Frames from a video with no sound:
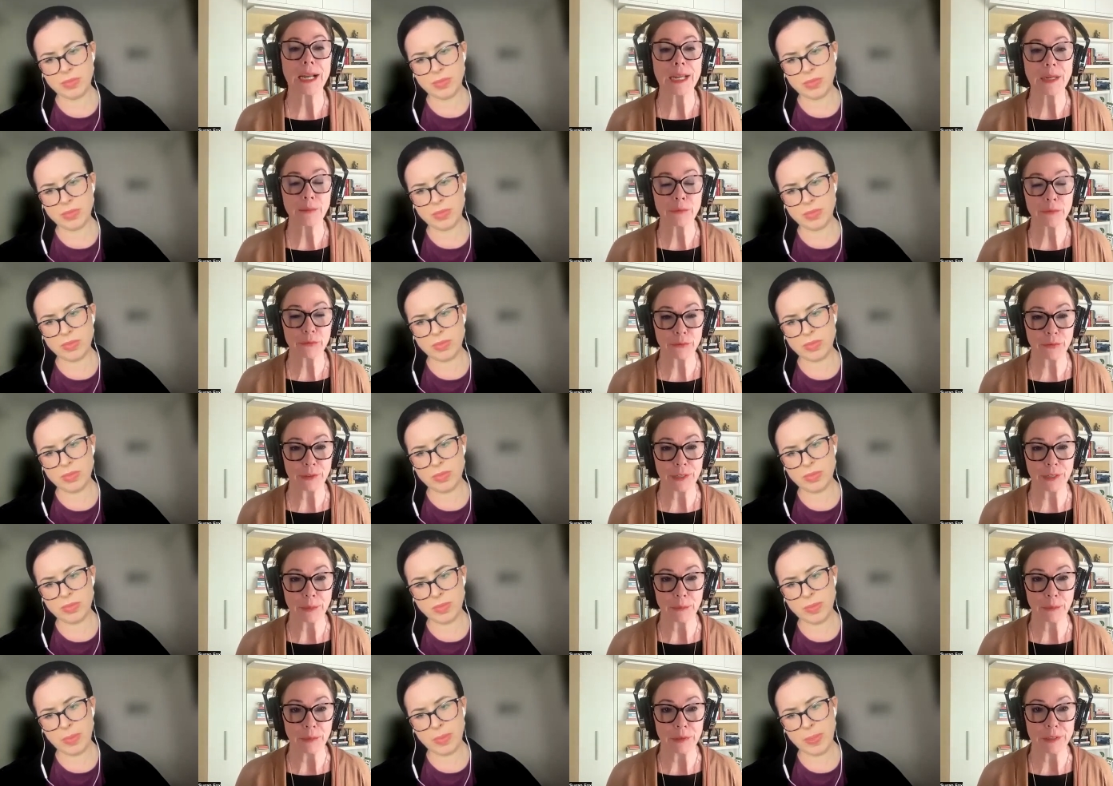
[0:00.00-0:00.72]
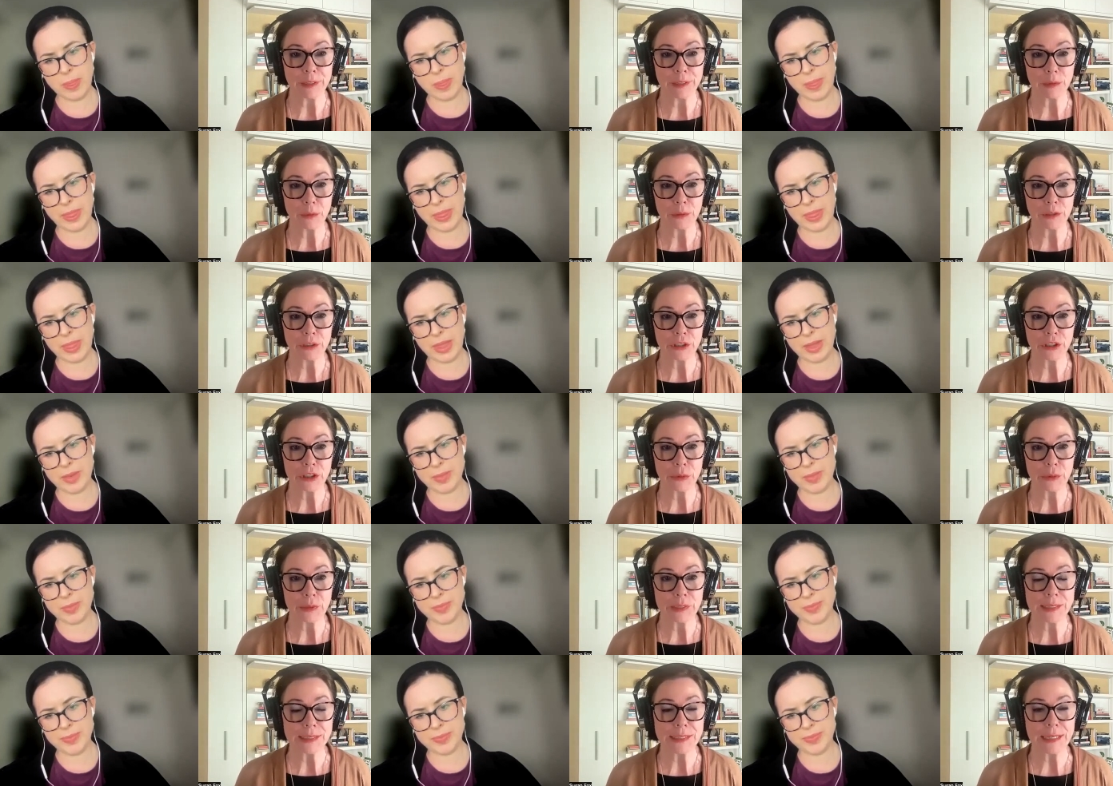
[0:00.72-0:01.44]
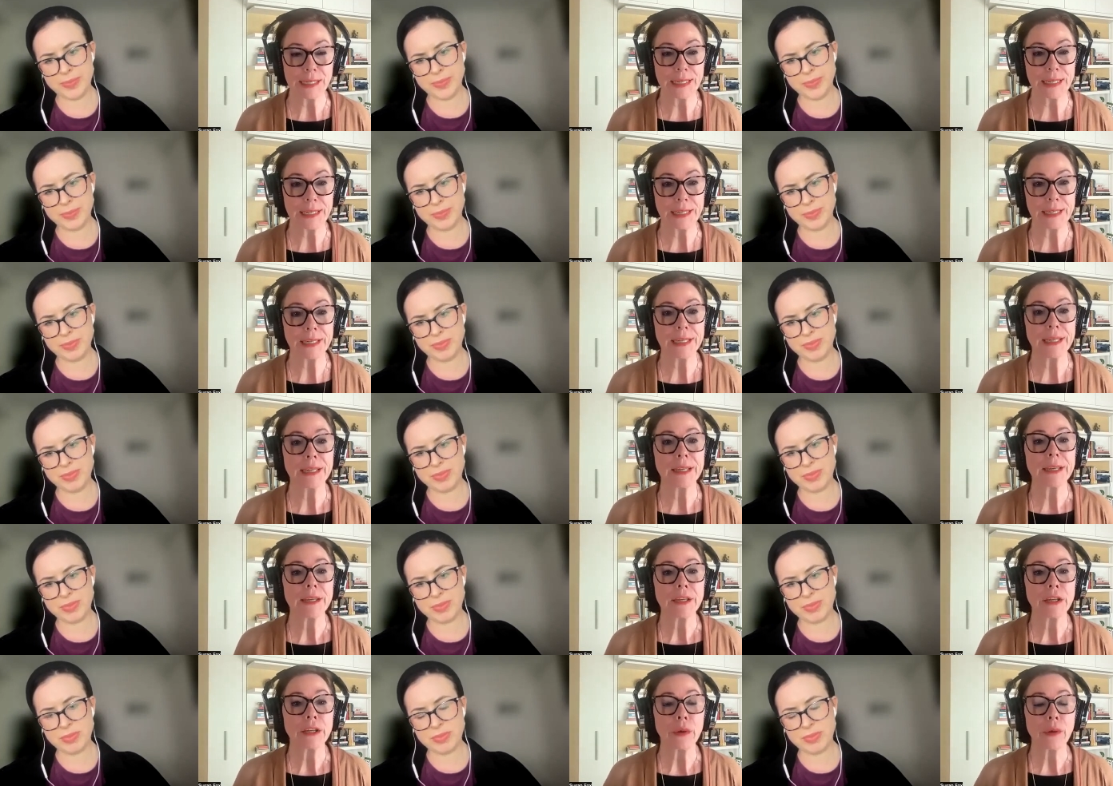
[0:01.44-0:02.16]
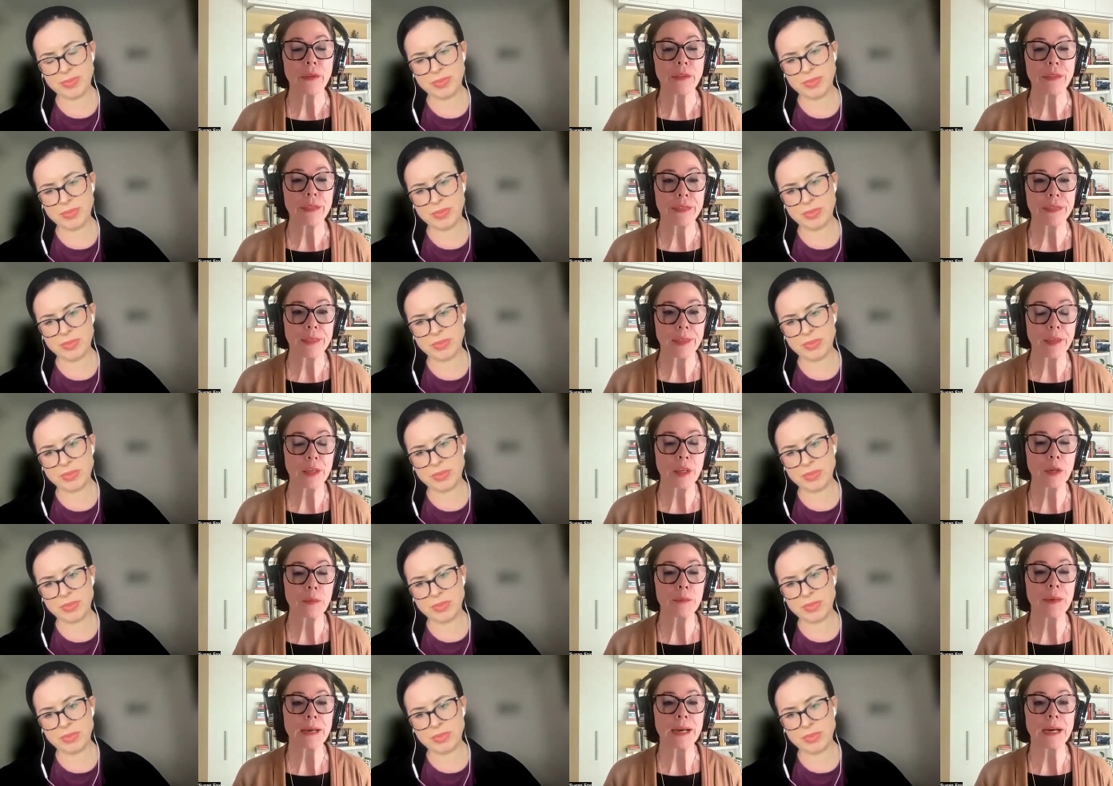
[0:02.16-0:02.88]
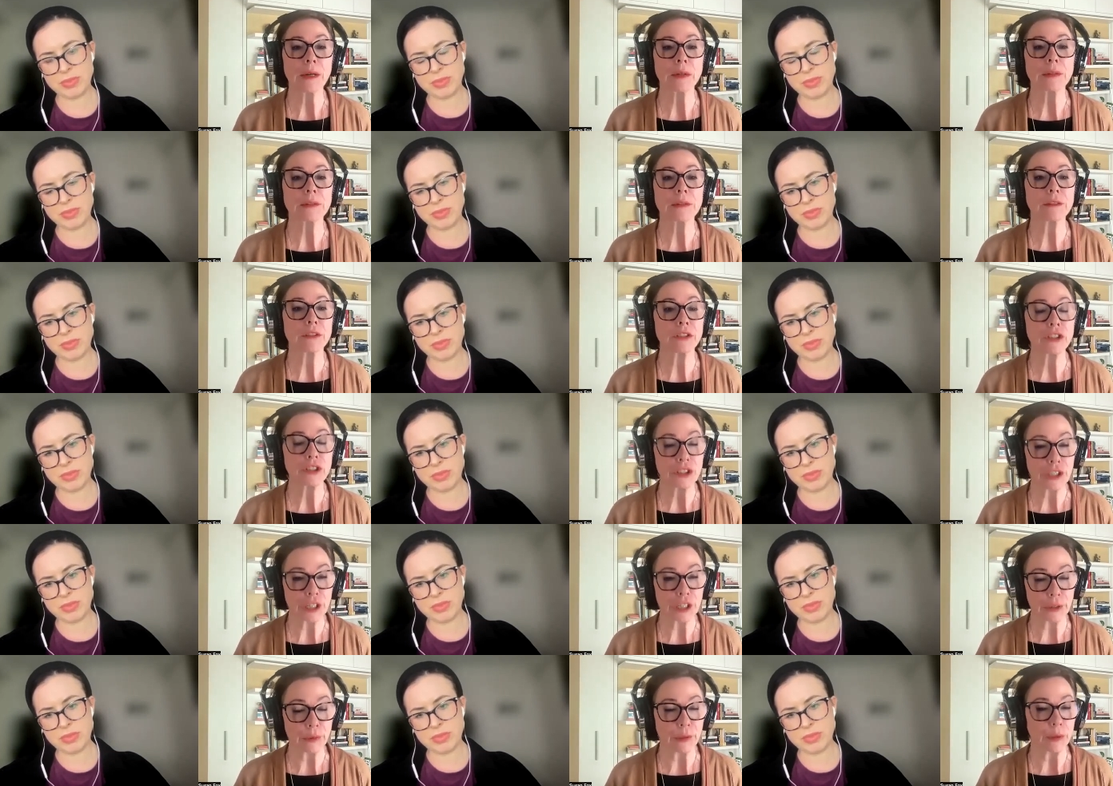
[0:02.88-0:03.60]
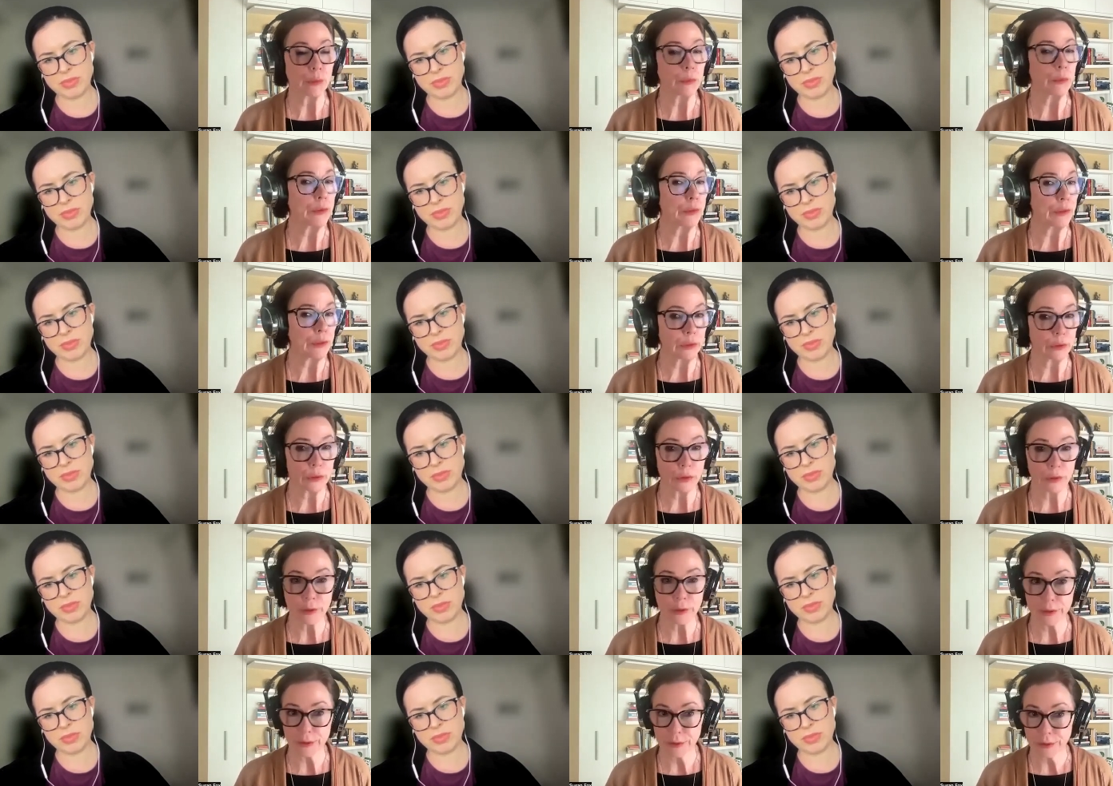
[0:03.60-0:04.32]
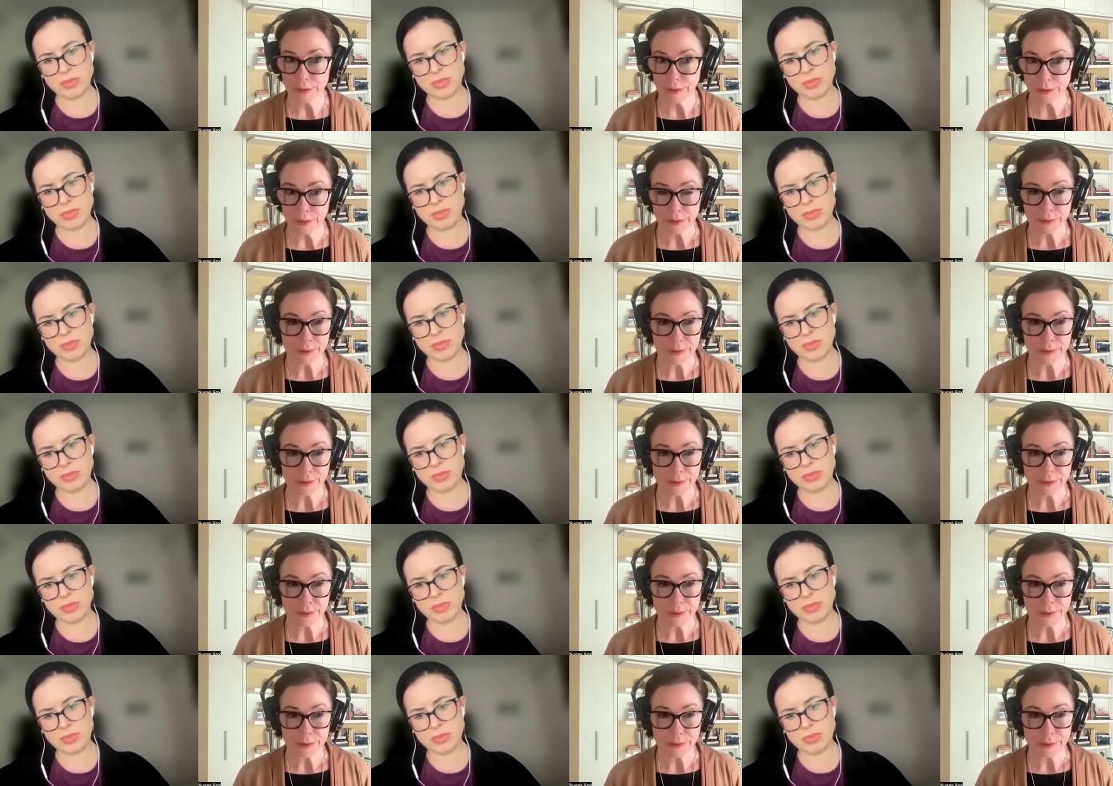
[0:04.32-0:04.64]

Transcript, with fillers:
Speaker 1: time frame within which you would say, you know, think about sharing with your